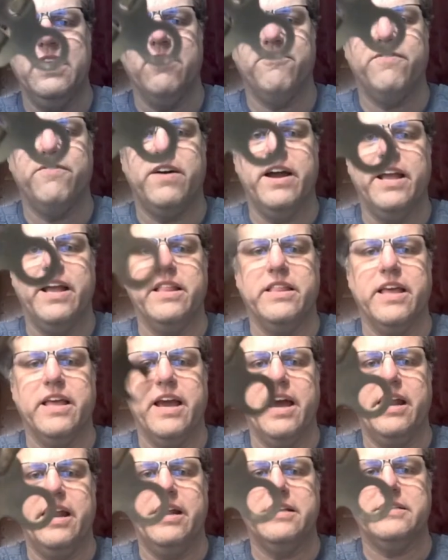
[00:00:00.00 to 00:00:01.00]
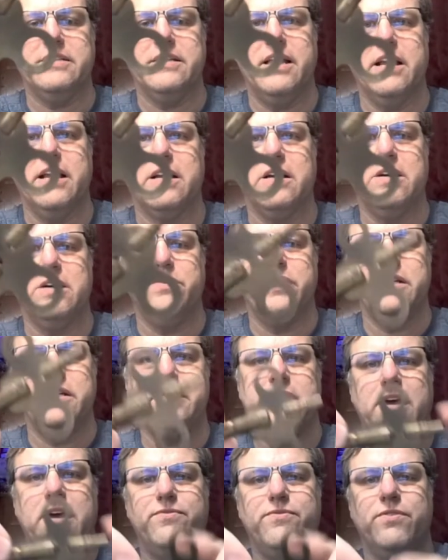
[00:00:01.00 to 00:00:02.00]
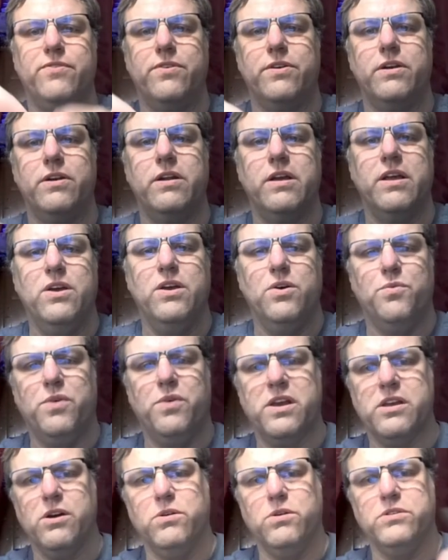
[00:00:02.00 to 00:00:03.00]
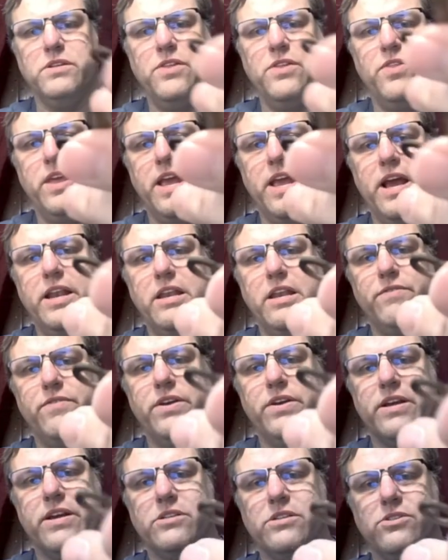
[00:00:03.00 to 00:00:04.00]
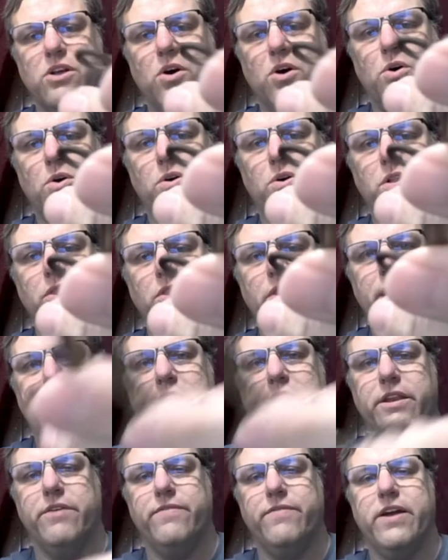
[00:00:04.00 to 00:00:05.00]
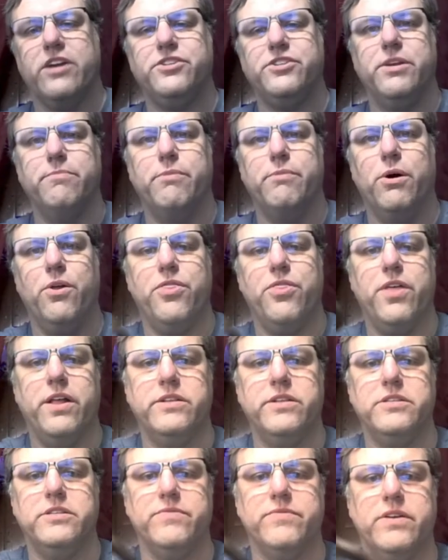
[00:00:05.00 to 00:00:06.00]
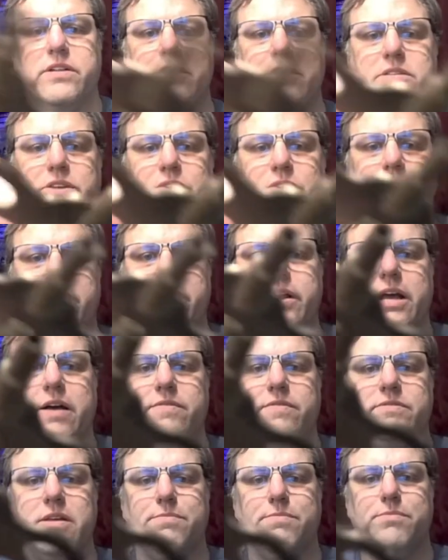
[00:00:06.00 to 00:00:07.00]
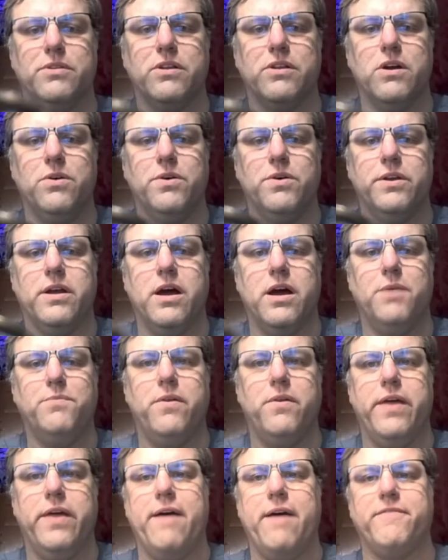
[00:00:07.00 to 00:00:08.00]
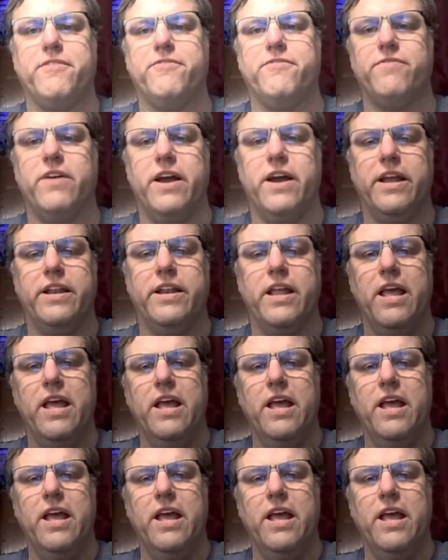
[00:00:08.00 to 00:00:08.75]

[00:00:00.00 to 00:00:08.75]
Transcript: You find that, and it's like, oh, what is that for? What goes in the end of it? Because there's a hole in the end of actually both ends of it, so you could have something going on where they have to find.